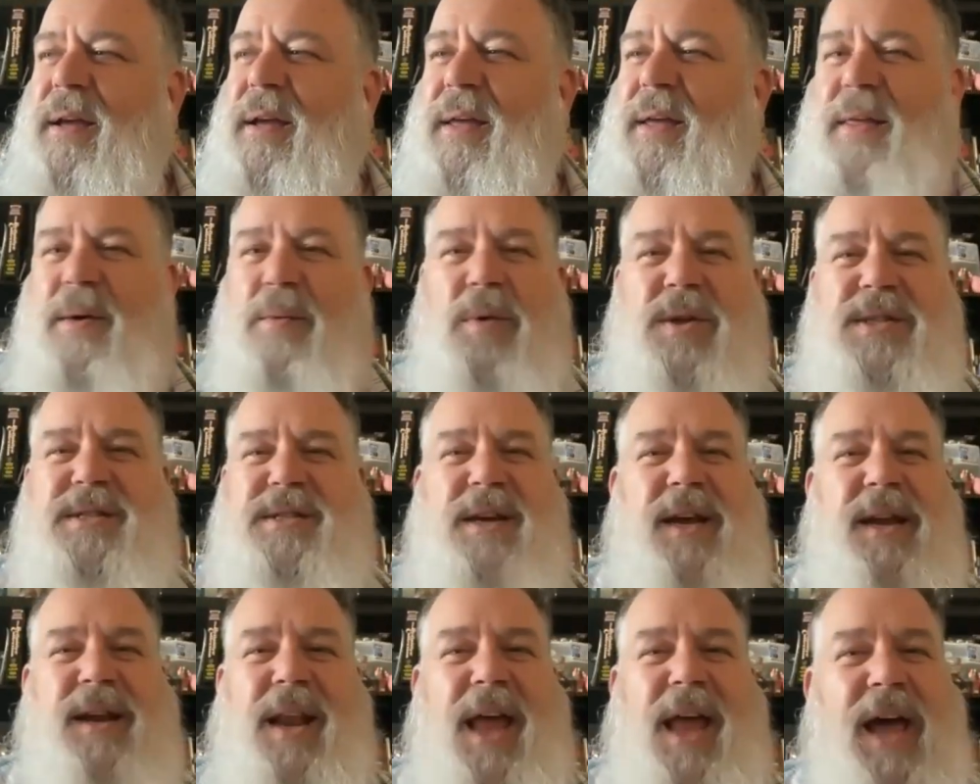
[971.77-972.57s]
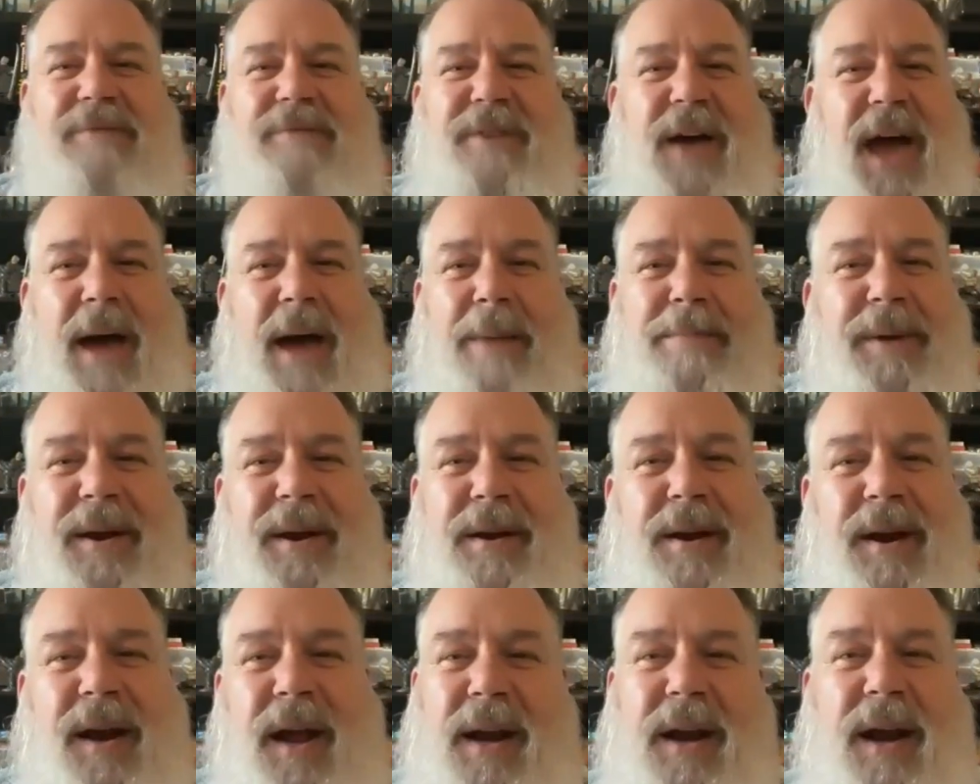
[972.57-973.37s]
and then once again life
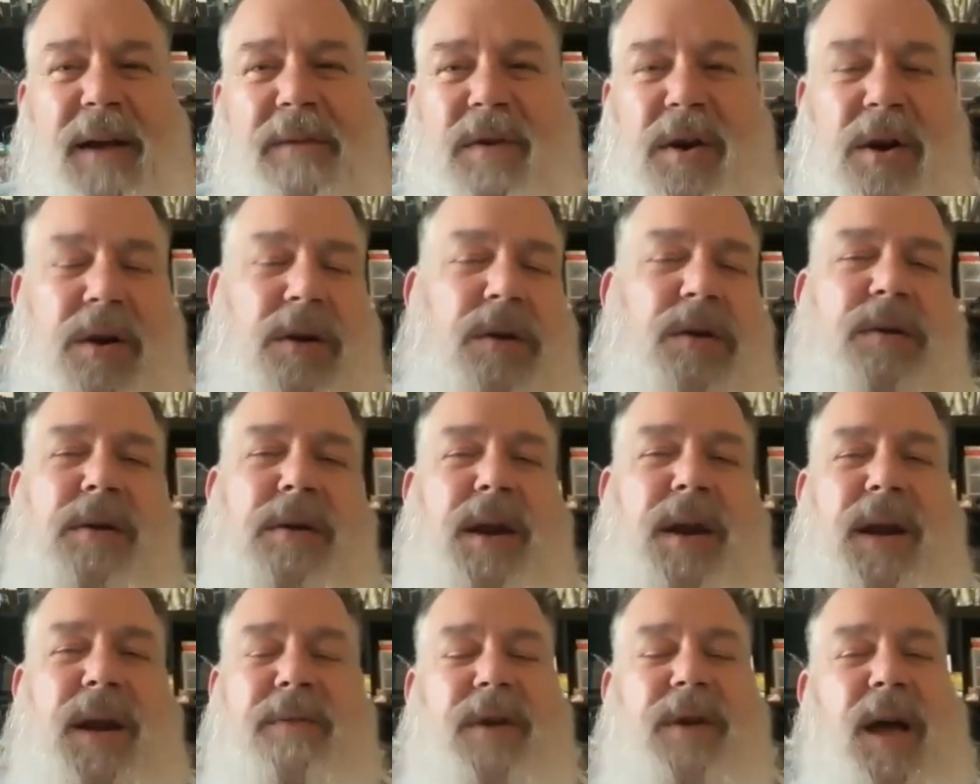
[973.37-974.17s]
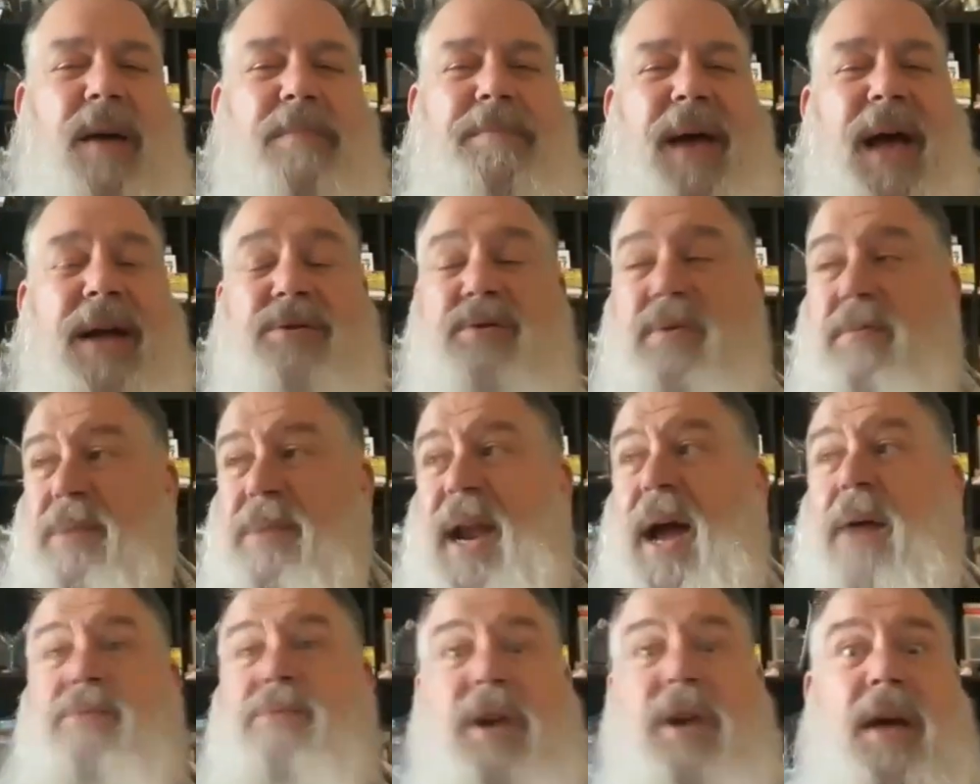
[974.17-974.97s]
happened, and I never I never got back to it.
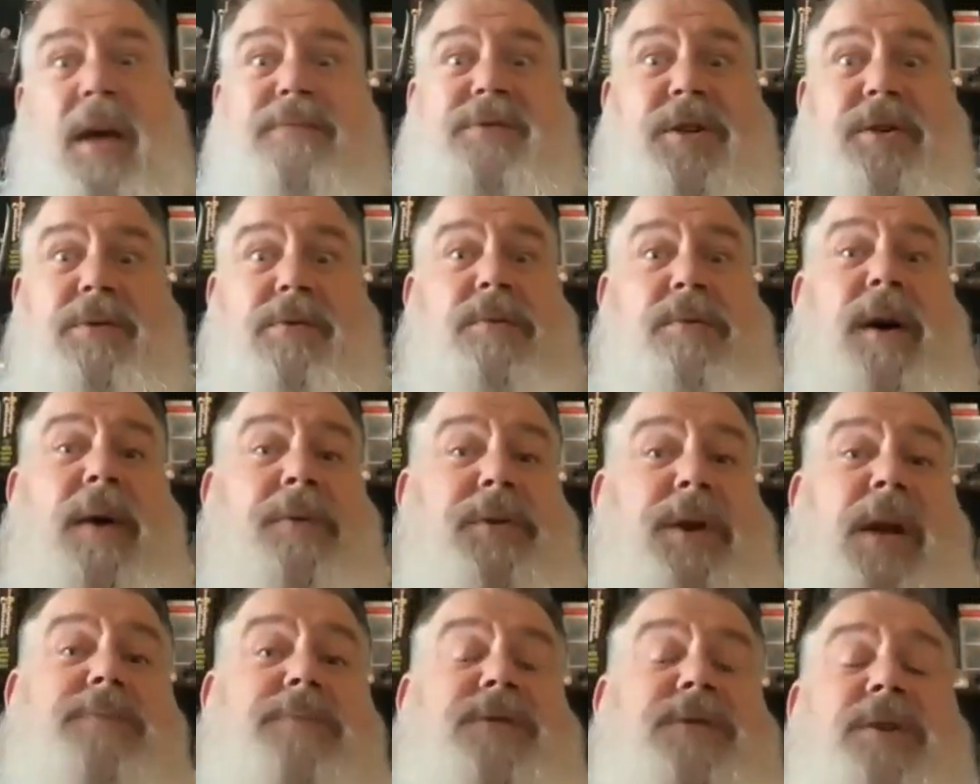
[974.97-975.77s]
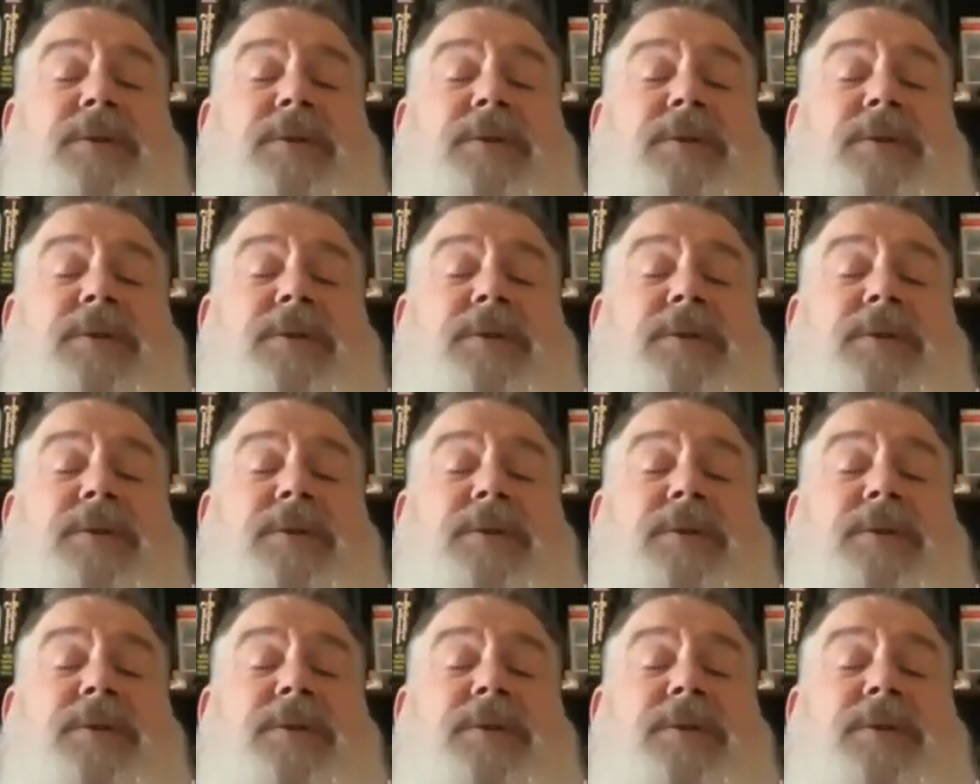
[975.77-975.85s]
But I would love to. I would love